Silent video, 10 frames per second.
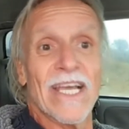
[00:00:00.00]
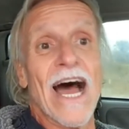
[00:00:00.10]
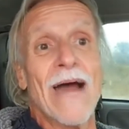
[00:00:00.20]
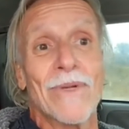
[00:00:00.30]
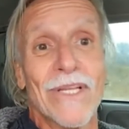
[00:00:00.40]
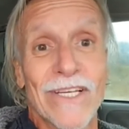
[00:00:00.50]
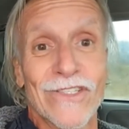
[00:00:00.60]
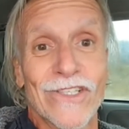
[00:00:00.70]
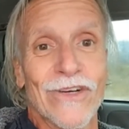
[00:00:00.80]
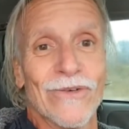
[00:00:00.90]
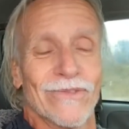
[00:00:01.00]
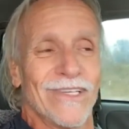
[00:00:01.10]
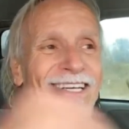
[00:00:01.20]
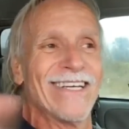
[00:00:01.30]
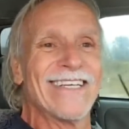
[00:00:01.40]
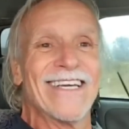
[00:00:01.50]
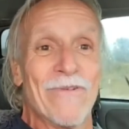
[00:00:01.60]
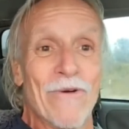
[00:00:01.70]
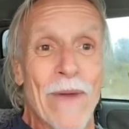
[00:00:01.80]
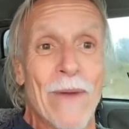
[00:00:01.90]
God believes in you.
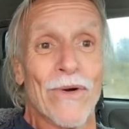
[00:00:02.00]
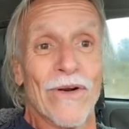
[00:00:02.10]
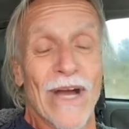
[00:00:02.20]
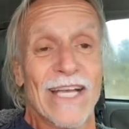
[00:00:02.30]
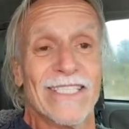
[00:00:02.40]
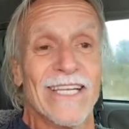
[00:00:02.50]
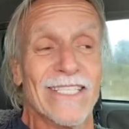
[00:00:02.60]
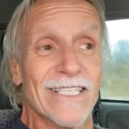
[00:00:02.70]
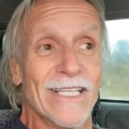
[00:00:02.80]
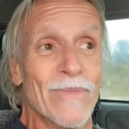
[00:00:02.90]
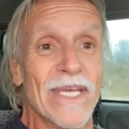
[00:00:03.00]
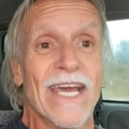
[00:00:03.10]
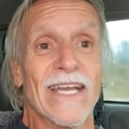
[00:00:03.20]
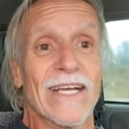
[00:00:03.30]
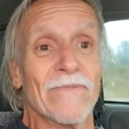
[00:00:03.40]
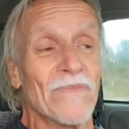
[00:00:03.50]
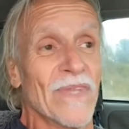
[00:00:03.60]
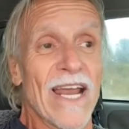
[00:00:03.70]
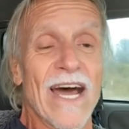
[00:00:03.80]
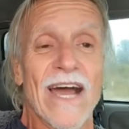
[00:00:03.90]
Remember, I said this at the beginning,
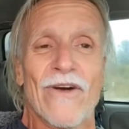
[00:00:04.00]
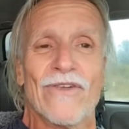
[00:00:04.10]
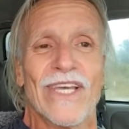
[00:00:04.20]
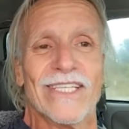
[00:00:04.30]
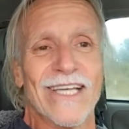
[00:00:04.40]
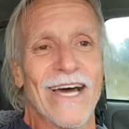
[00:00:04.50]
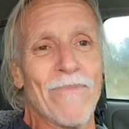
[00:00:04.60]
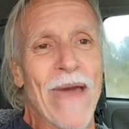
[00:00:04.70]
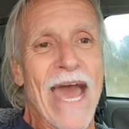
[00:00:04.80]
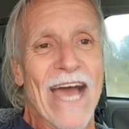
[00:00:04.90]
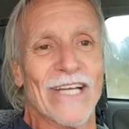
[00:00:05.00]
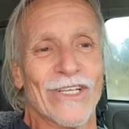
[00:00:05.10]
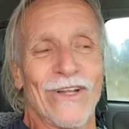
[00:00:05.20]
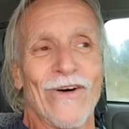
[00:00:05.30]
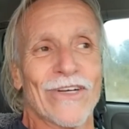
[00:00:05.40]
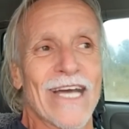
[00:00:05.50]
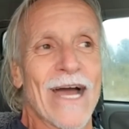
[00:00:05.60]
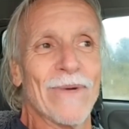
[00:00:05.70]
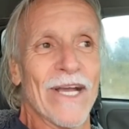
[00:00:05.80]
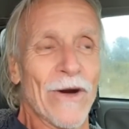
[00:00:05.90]
and I heard this on MASH a long
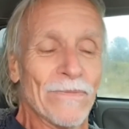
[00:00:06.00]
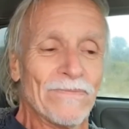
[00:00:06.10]
time ago.